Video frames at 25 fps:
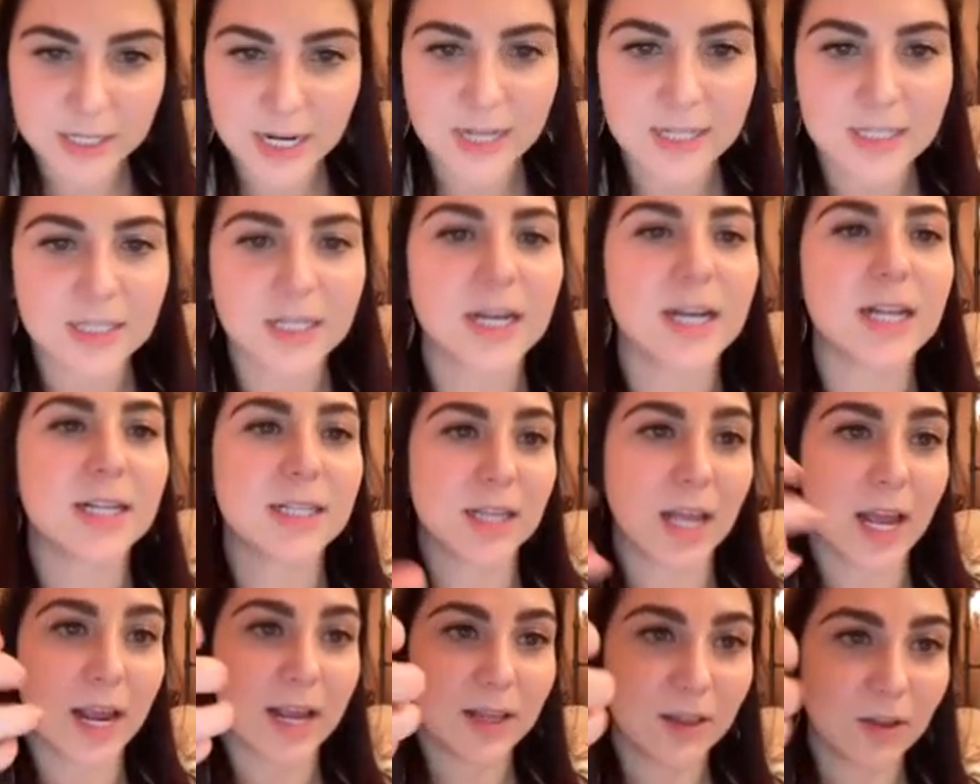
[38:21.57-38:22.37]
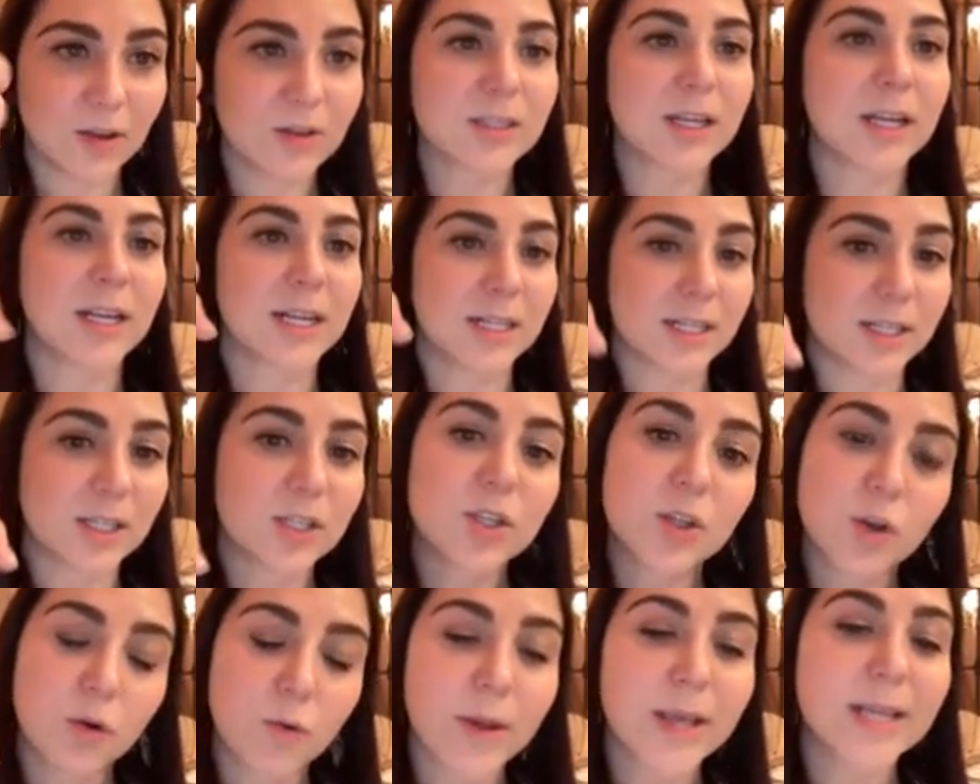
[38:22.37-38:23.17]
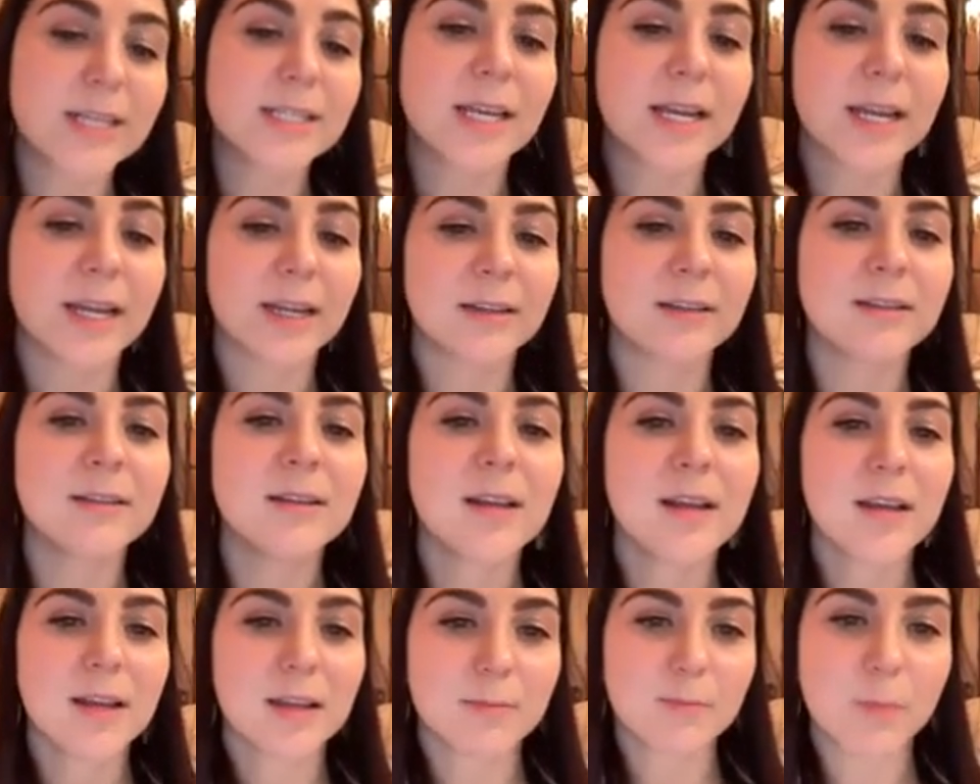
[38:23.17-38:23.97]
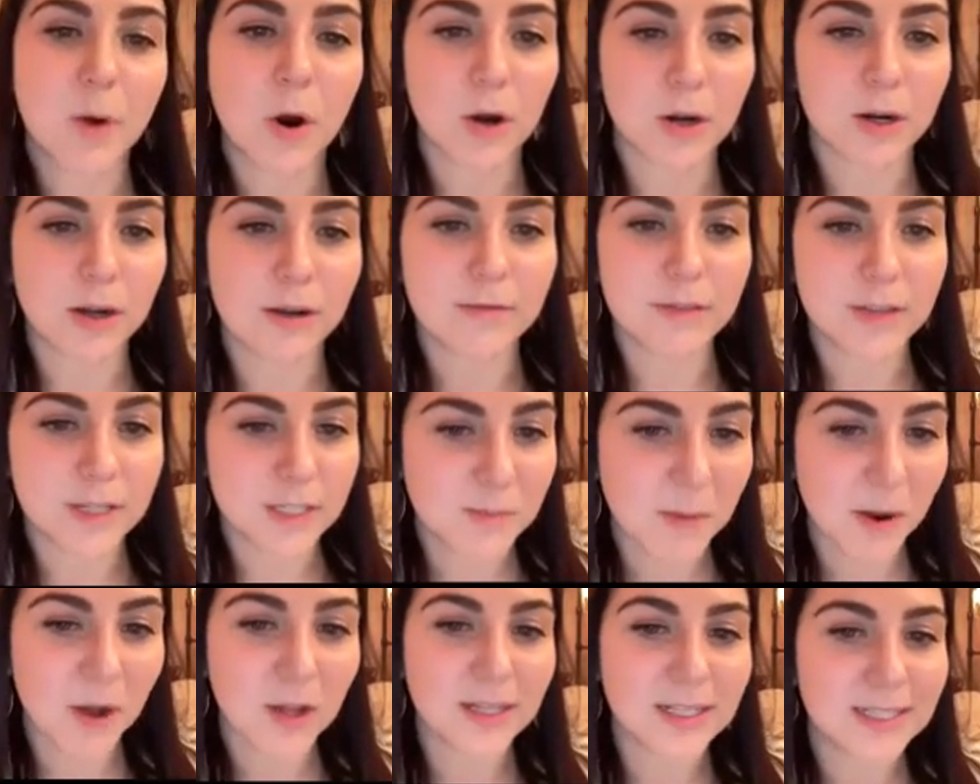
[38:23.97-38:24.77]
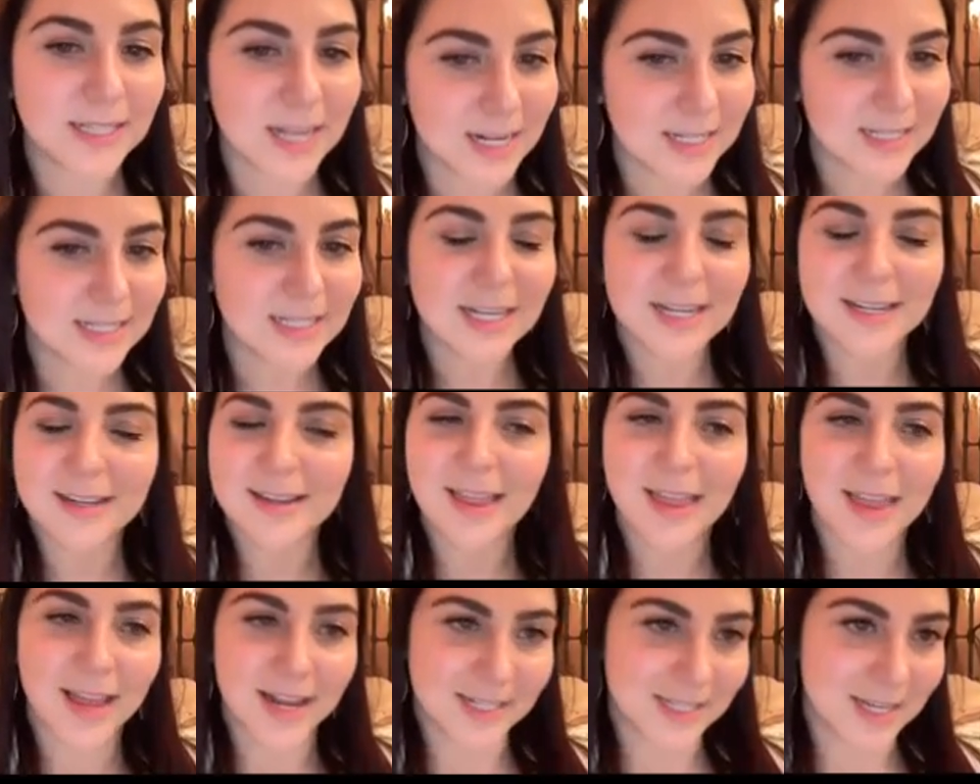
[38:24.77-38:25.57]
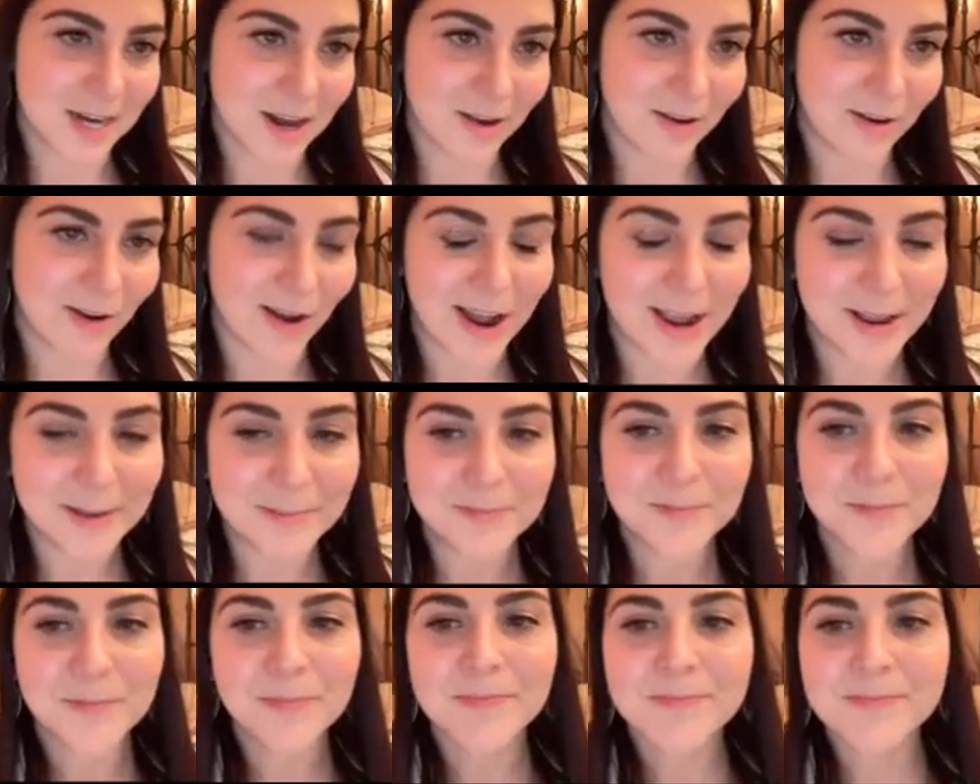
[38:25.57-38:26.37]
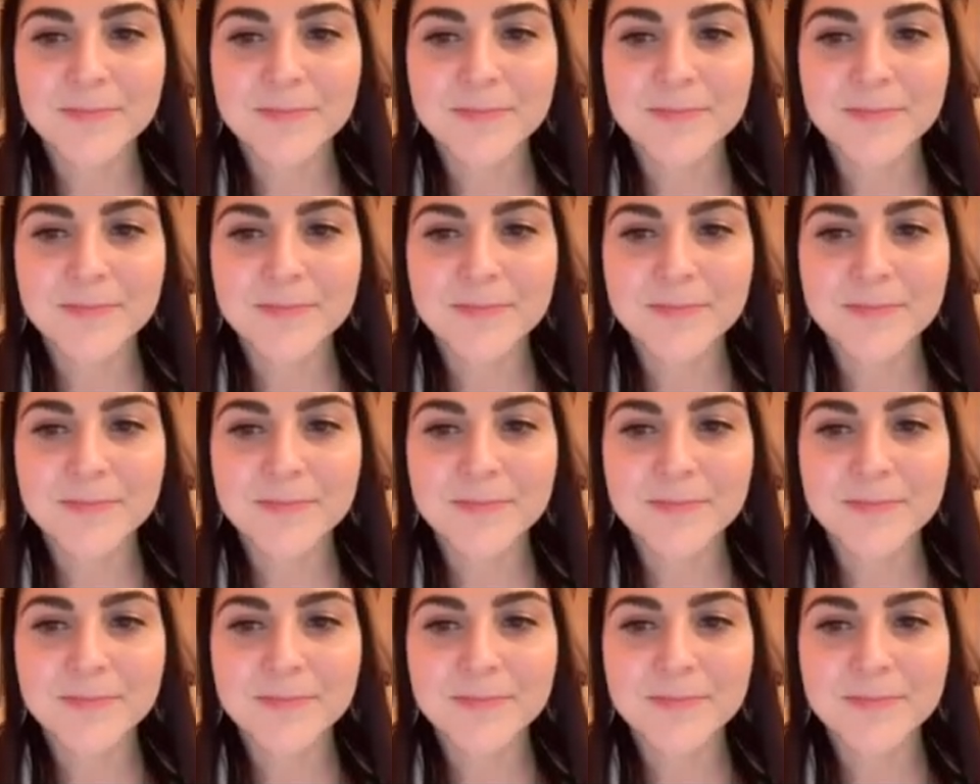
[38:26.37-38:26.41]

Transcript: intestine is like, looks like it's squeezing part of the small intestine. That's not great.